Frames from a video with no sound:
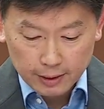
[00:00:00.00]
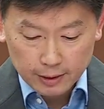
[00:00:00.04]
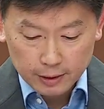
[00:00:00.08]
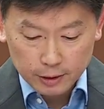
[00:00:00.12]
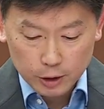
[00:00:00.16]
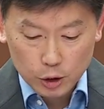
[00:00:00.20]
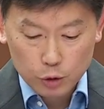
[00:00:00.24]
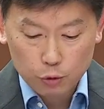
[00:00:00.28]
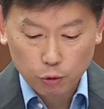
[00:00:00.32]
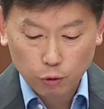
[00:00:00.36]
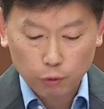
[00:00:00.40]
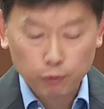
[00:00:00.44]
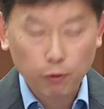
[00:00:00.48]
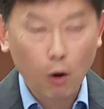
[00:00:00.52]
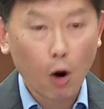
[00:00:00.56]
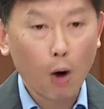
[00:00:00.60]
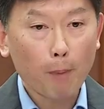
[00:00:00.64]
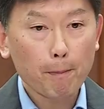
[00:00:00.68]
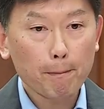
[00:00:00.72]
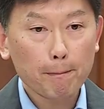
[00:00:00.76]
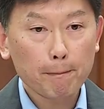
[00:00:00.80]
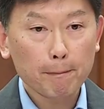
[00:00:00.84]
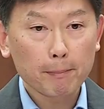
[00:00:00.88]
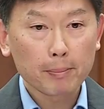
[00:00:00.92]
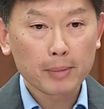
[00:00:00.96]
This will
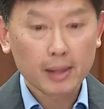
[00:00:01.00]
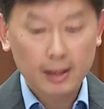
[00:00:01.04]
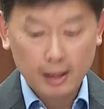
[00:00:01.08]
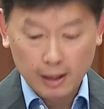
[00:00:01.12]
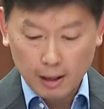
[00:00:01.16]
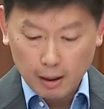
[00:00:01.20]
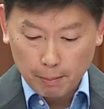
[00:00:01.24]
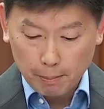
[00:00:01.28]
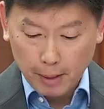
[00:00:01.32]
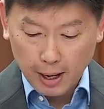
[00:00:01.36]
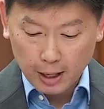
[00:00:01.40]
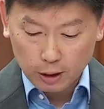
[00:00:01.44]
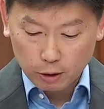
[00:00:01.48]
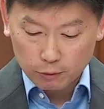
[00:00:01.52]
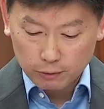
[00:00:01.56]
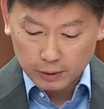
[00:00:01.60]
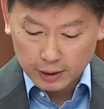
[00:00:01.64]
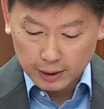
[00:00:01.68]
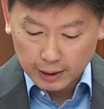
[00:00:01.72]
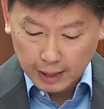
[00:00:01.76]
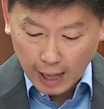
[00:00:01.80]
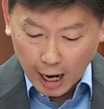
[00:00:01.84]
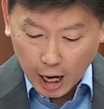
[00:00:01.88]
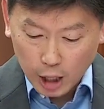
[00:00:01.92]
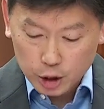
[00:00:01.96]
form part of a
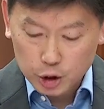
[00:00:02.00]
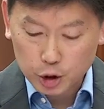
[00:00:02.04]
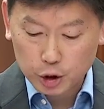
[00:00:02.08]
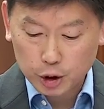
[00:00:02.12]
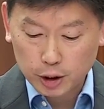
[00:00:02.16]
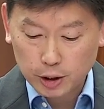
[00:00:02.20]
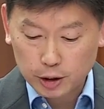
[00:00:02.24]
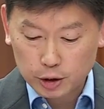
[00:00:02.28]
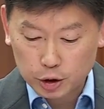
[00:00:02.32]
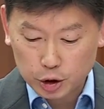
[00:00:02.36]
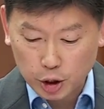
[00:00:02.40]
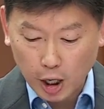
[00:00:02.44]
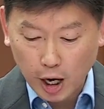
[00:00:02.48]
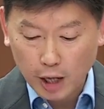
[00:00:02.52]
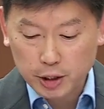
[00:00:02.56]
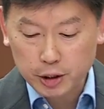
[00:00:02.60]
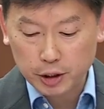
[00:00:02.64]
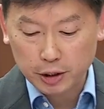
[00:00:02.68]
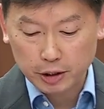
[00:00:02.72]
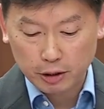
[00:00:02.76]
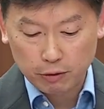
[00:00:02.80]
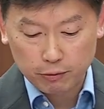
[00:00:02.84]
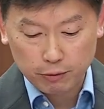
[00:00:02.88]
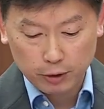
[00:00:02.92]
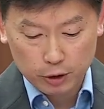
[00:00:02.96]
larger
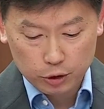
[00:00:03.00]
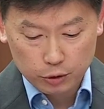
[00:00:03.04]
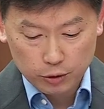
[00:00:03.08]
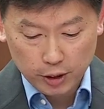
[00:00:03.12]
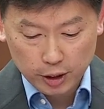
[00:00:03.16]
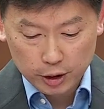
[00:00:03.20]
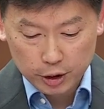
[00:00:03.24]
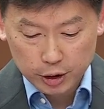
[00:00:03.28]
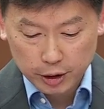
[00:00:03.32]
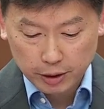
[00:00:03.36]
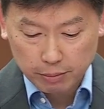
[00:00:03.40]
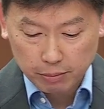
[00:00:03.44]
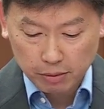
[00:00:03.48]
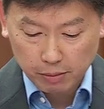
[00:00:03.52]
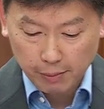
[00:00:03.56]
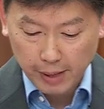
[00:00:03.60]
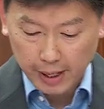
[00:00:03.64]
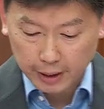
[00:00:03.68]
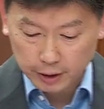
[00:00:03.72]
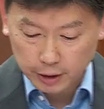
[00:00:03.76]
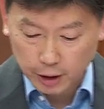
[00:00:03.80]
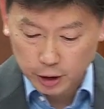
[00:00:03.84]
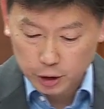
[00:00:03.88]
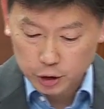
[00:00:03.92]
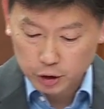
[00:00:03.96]
charging infrastructure
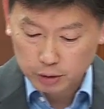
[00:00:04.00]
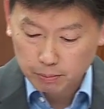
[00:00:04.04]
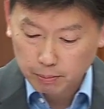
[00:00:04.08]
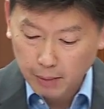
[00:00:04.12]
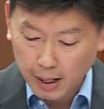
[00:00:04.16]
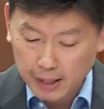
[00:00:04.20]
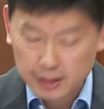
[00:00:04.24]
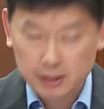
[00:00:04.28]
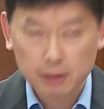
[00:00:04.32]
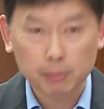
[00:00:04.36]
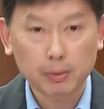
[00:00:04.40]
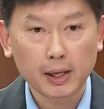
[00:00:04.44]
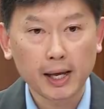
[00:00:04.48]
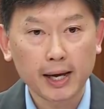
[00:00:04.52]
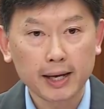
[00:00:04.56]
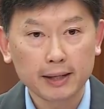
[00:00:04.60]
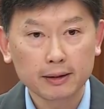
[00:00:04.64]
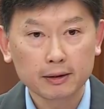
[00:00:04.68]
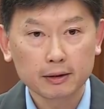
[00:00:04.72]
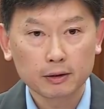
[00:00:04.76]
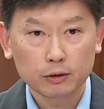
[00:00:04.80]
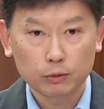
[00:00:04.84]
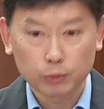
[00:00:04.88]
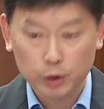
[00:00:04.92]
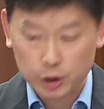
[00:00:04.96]
implementation master
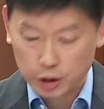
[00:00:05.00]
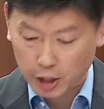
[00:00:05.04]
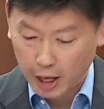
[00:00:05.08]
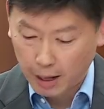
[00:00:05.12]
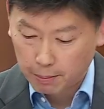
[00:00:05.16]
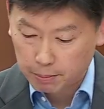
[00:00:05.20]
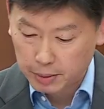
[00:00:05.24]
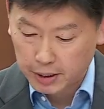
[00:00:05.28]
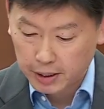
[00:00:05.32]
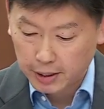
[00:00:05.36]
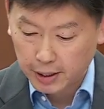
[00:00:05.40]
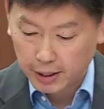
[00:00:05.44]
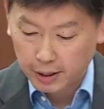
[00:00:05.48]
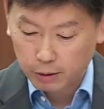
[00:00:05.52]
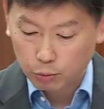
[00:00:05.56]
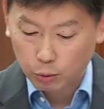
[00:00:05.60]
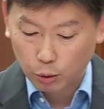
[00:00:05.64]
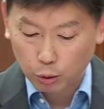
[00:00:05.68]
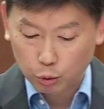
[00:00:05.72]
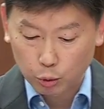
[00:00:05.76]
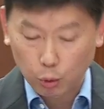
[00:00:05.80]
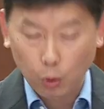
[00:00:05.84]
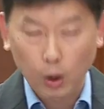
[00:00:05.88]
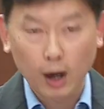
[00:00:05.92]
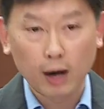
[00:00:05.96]
plan, which MPA
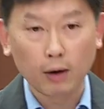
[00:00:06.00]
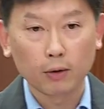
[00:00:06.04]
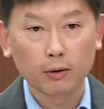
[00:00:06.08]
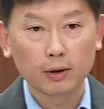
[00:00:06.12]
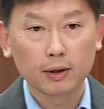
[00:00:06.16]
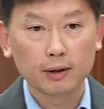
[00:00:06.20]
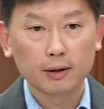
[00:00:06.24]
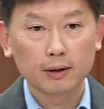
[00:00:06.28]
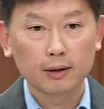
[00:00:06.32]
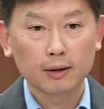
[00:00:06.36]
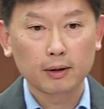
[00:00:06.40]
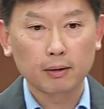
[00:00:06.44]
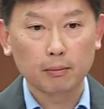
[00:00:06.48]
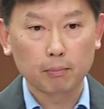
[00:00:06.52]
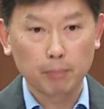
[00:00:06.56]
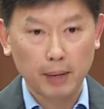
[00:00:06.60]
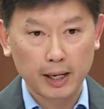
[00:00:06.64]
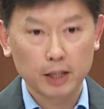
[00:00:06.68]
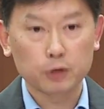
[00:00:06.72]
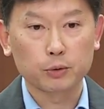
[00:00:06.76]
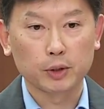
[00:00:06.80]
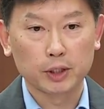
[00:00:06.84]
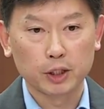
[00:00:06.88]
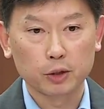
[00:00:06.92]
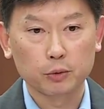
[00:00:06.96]
will roll out
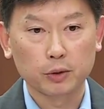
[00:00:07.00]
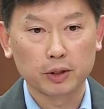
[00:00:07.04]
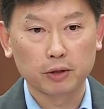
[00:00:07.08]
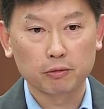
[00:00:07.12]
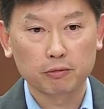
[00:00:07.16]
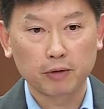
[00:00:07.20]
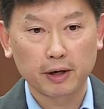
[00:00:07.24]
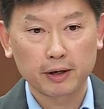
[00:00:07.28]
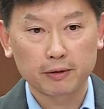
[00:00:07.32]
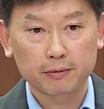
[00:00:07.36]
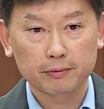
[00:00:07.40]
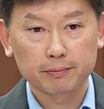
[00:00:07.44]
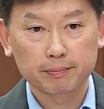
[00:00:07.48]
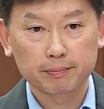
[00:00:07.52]
by 2025.